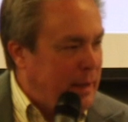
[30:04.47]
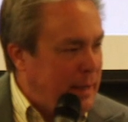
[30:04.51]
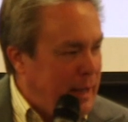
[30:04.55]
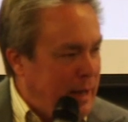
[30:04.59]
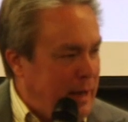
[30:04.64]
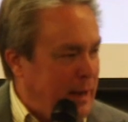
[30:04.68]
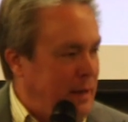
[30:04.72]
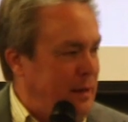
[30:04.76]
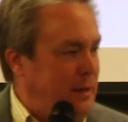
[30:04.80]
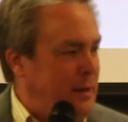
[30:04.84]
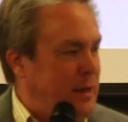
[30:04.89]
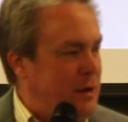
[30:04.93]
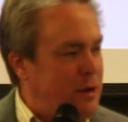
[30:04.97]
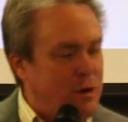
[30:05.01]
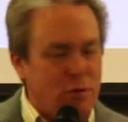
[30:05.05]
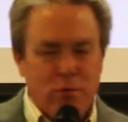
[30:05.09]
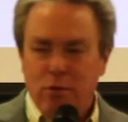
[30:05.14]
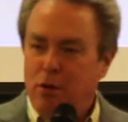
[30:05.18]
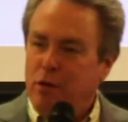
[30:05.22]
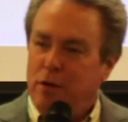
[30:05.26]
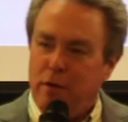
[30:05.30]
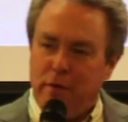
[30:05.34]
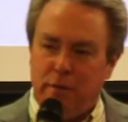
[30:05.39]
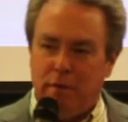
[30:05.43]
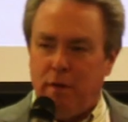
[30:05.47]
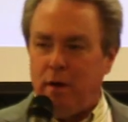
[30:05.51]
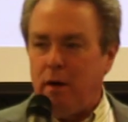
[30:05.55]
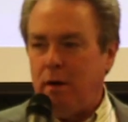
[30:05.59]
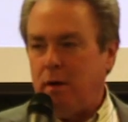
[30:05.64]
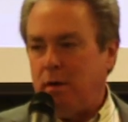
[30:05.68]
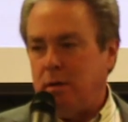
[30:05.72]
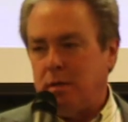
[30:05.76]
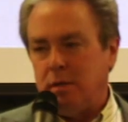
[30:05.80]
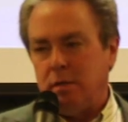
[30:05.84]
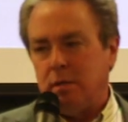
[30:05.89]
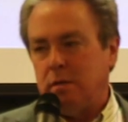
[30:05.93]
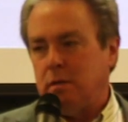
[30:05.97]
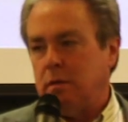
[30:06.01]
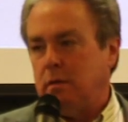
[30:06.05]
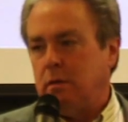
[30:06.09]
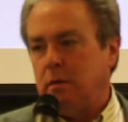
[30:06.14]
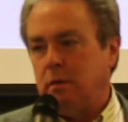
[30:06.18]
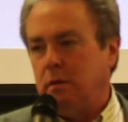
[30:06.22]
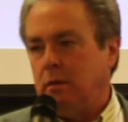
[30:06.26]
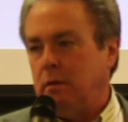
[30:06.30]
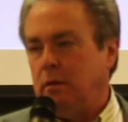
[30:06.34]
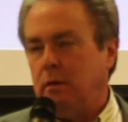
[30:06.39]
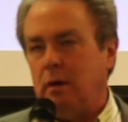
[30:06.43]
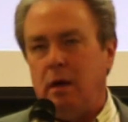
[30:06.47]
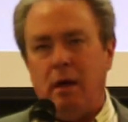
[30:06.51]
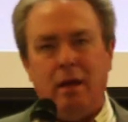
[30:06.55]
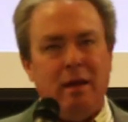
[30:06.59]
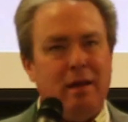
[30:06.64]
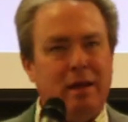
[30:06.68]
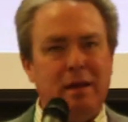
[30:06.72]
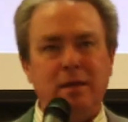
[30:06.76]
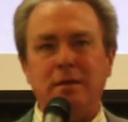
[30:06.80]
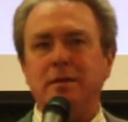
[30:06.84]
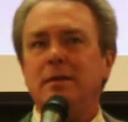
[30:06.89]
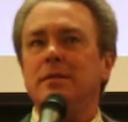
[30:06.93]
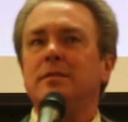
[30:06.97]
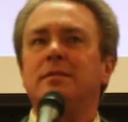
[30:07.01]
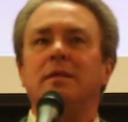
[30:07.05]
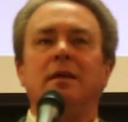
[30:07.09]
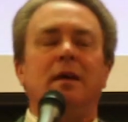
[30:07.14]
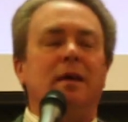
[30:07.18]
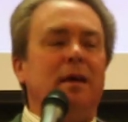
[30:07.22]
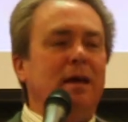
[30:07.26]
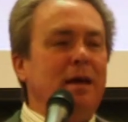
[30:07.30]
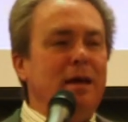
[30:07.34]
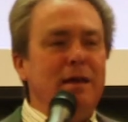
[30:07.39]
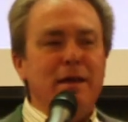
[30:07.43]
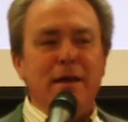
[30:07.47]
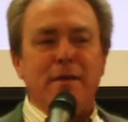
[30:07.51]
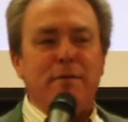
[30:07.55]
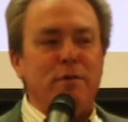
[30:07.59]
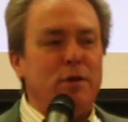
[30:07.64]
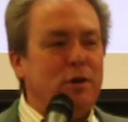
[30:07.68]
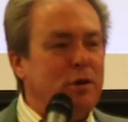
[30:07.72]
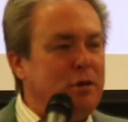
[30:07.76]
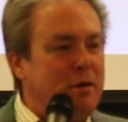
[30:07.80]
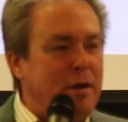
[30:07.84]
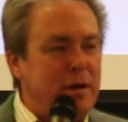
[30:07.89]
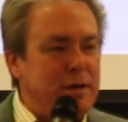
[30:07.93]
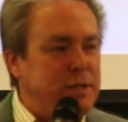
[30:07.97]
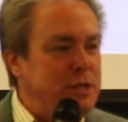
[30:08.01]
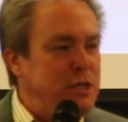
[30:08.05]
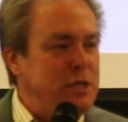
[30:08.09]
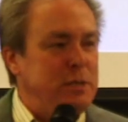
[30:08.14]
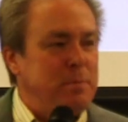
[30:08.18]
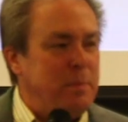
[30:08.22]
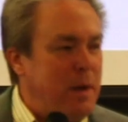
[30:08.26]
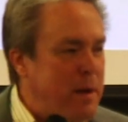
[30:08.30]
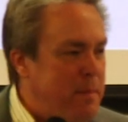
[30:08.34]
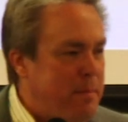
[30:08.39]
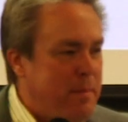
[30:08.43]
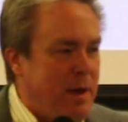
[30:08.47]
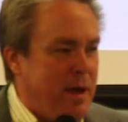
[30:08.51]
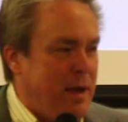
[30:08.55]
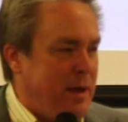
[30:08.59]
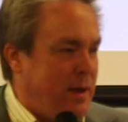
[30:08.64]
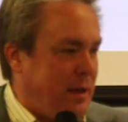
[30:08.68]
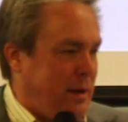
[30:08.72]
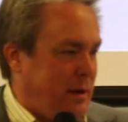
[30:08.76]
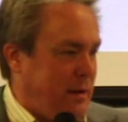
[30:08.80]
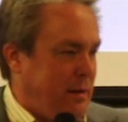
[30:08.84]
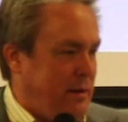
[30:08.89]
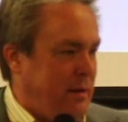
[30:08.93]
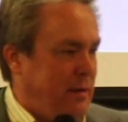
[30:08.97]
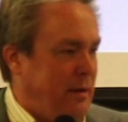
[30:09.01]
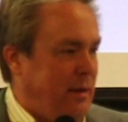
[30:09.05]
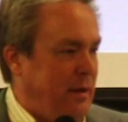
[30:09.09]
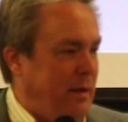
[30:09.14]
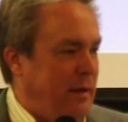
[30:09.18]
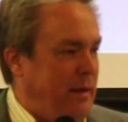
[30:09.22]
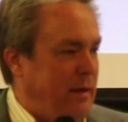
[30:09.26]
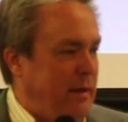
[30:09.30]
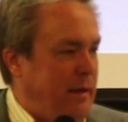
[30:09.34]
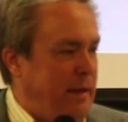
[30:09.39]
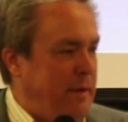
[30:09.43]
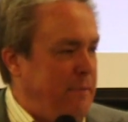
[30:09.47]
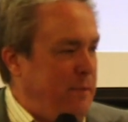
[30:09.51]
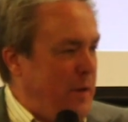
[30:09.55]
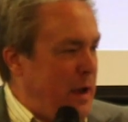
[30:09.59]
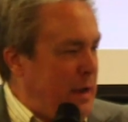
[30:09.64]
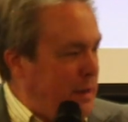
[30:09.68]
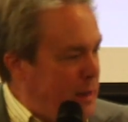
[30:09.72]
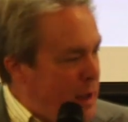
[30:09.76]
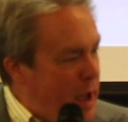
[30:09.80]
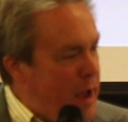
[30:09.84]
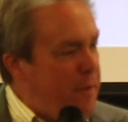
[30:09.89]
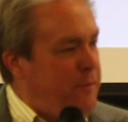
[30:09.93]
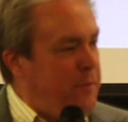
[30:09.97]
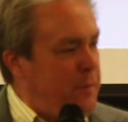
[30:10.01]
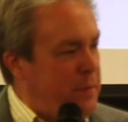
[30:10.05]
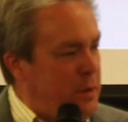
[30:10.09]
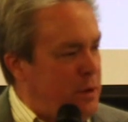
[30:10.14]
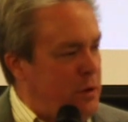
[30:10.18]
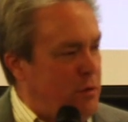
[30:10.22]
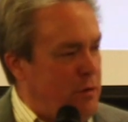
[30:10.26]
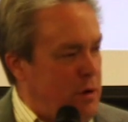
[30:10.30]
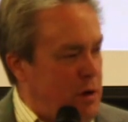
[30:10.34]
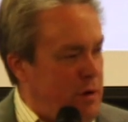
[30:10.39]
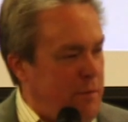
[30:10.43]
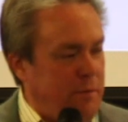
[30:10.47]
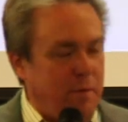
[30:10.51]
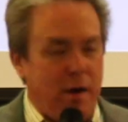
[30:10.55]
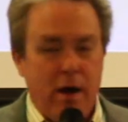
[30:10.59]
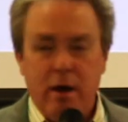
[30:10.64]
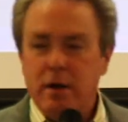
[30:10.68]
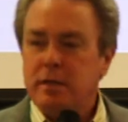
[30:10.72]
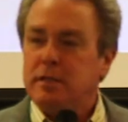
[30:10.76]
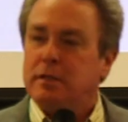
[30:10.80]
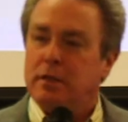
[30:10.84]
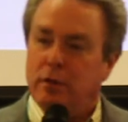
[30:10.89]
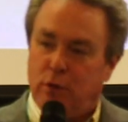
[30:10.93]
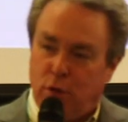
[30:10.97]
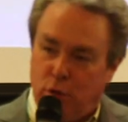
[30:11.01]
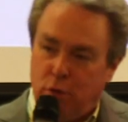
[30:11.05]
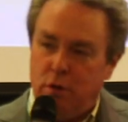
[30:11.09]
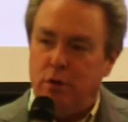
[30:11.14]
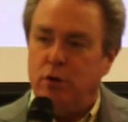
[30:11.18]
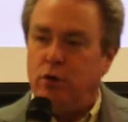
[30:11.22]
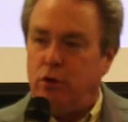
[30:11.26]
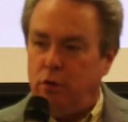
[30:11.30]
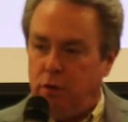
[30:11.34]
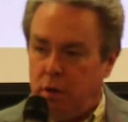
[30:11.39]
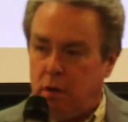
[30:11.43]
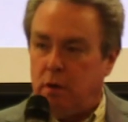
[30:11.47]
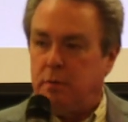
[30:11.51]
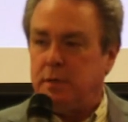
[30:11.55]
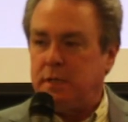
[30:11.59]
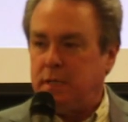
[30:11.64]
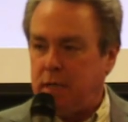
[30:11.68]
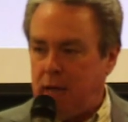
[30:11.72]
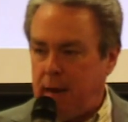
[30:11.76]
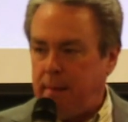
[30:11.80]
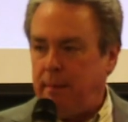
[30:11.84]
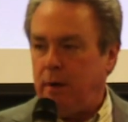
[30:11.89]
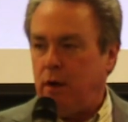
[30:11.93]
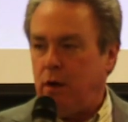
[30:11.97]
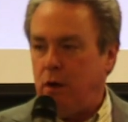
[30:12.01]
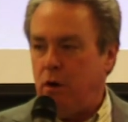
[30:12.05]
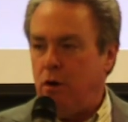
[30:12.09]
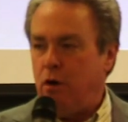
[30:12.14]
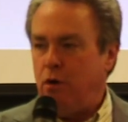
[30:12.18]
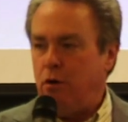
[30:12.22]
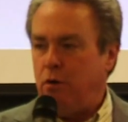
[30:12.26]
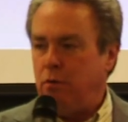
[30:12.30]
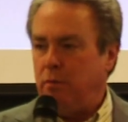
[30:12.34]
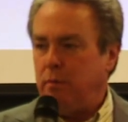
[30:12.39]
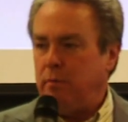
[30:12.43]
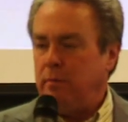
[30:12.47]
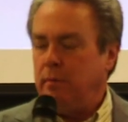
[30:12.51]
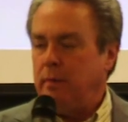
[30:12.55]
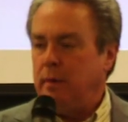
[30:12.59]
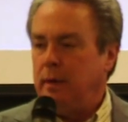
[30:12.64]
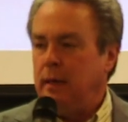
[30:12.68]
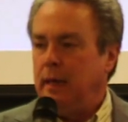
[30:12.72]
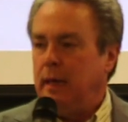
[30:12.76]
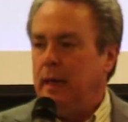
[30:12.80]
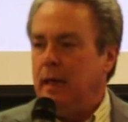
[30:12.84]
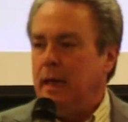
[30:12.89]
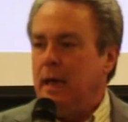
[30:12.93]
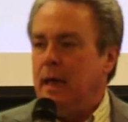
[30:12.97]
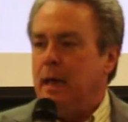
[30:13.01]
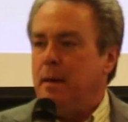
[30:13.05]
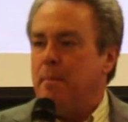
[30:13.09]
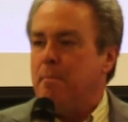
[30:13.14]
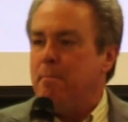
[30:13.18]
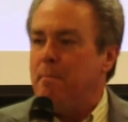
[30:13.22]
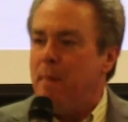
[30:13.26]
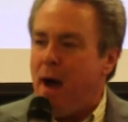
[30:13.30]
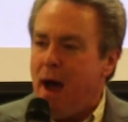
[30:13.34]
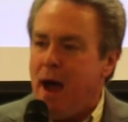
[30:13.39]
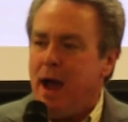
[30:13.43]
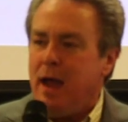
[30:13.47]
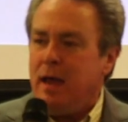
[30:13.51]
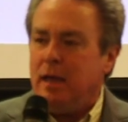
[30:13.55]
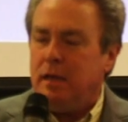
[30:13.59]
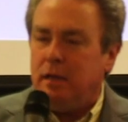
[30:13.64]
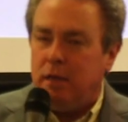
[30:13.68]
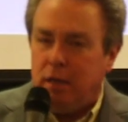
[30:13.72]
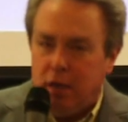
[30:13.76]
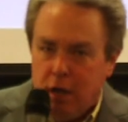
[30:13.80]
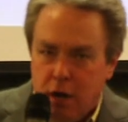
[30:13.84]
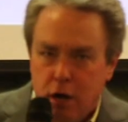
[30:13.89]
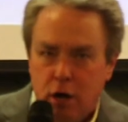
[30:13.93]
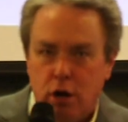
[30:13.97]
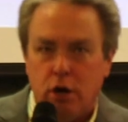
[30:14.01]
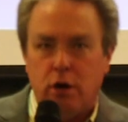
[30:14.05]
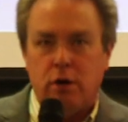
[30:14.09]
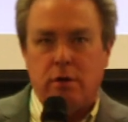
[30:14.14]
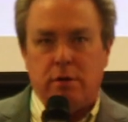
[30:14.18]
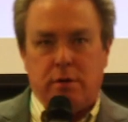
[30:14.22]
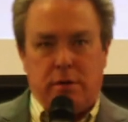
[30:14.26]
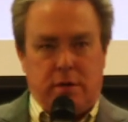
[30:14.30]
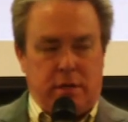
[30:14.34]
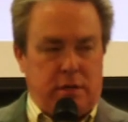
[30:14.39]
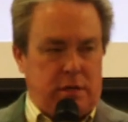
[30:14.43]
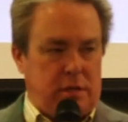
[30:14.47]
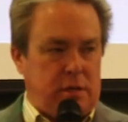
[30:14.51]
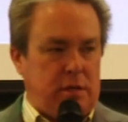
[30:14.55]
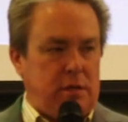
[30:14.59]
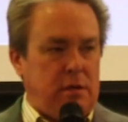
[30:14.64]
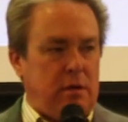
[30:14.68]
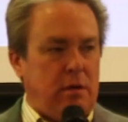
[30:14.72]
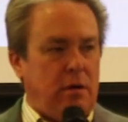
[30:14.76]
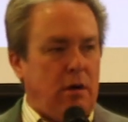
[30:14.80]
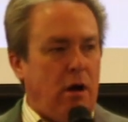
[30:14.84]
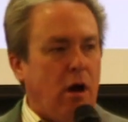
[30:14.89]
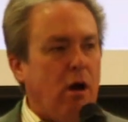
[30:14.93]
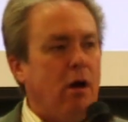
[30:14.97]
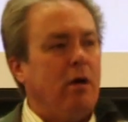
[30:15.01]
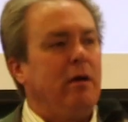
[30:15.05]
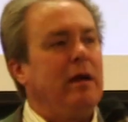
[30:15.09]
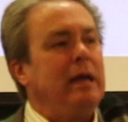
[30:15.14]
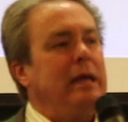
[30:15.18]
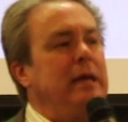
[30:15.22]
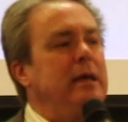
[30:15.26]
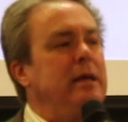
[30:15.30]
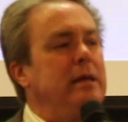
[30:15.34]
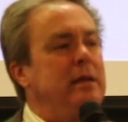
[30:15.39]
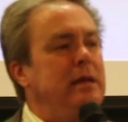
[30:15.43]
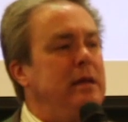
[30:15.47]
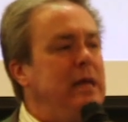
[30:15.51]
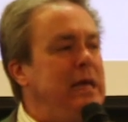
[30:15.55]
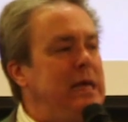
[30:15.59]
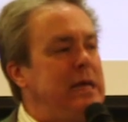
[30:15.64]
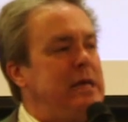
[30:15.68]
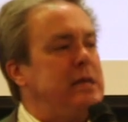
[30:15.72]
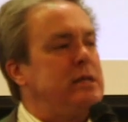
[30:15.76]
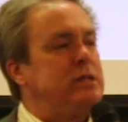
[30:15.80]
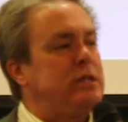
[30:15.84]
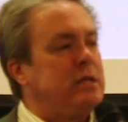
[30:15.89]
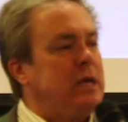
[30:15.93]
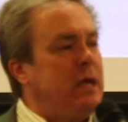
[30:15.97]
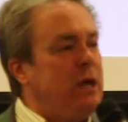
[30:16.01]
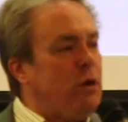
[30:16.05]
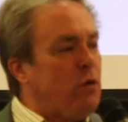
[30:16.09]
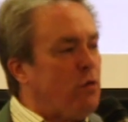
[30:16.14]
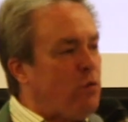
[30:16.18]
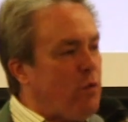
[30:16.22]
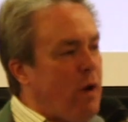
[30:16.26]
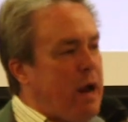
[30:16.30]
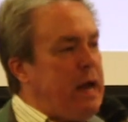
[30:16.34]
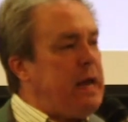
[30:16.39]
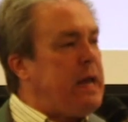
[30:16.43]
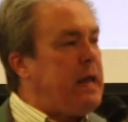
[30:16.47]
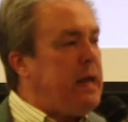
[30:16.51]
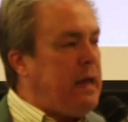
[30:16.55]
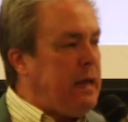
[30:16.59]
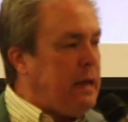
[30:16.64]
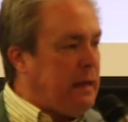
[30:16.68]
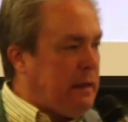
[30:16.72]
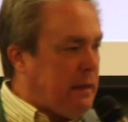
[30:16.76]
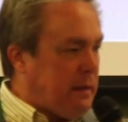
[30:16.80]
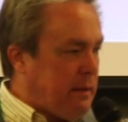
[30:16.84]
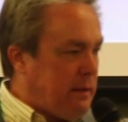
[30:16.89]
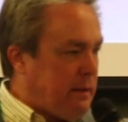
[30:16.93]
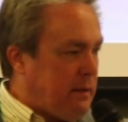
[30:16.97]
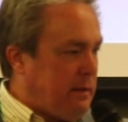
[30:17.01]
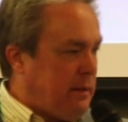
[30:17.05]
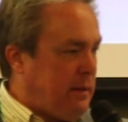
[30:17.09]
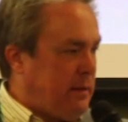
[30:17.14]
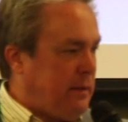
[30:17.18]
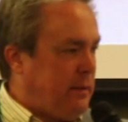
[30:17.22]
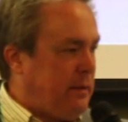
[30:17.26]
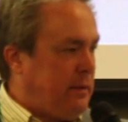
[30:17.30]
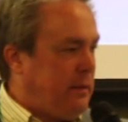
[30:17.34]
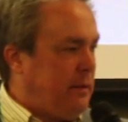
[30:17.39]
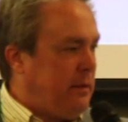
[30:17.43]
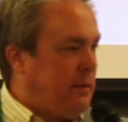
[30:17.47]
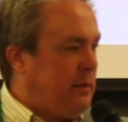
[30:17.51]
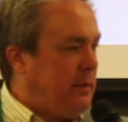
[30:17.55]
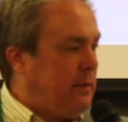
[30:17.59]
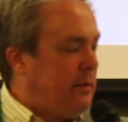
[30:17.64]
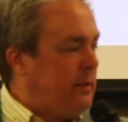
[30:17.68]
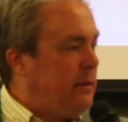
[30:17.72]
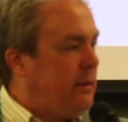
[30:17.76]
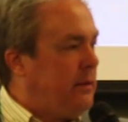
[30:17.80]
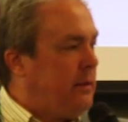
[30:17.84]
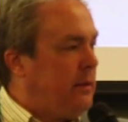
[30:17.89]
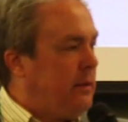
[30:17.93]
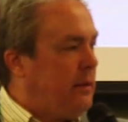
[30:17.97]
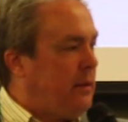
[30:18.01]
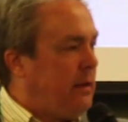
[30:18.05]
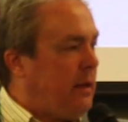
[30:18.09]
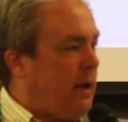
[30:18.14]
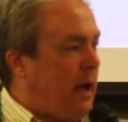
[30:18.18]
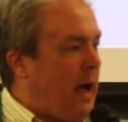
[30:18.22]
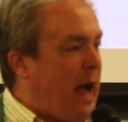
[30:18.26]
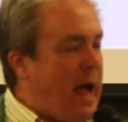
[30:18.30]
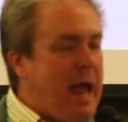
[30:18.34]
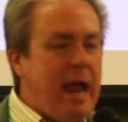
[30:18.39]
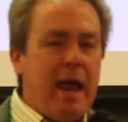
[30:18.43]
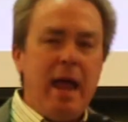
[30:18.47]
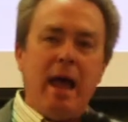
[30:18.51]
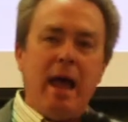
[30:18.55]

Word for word: getting the coronavirus. I, it just, it never crosses my mind. If I died from the coronavirus, the Lord knew that it was time to go home. My years are in His right hand. I,